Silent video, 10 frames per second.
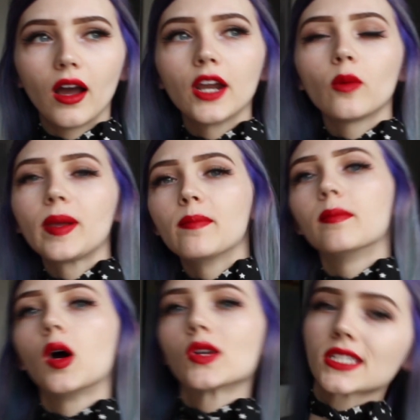it'll be
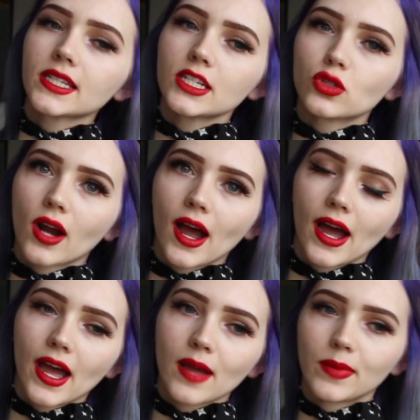mostly
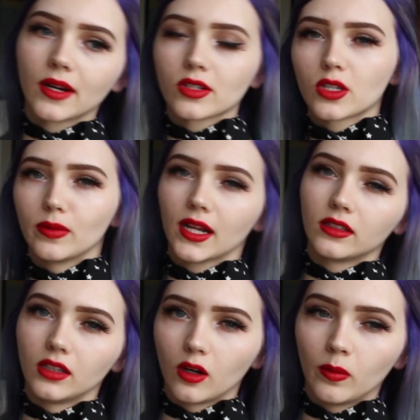dry, but it'll still be like a
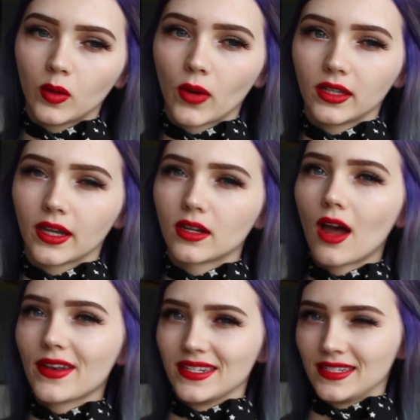little bit wet, like
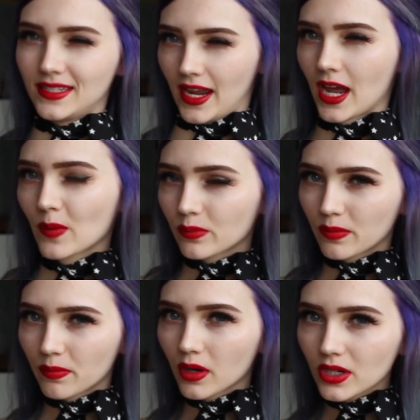not
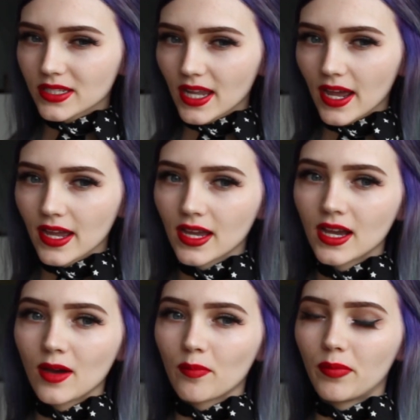damp per se,
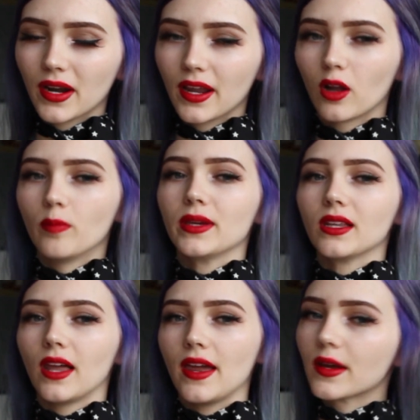but it'll be
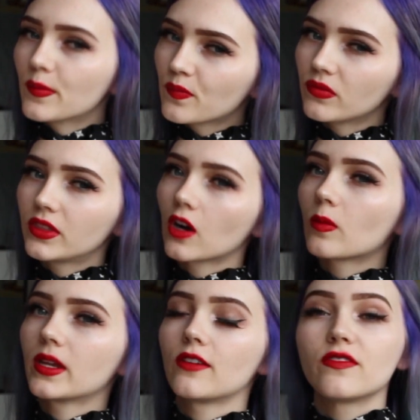like, there
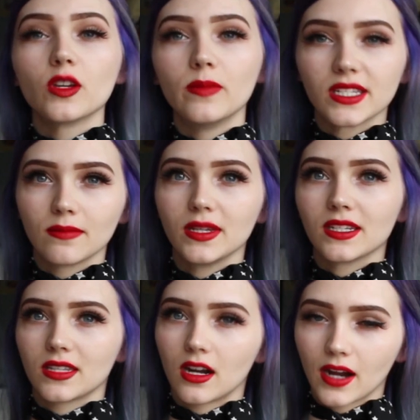will be a few bits and
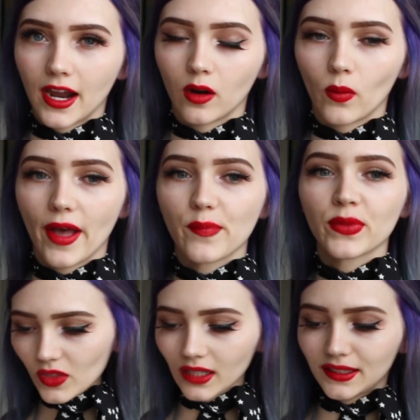pieces that are kind of wet.
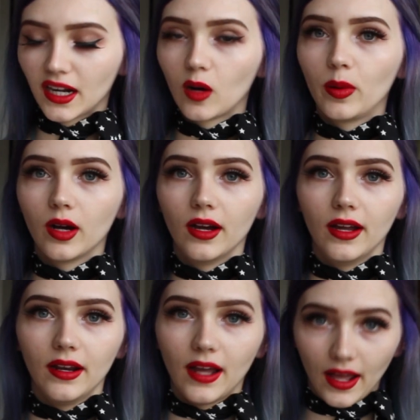Then I'll
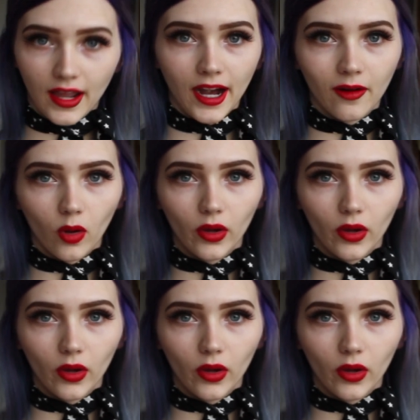put a hair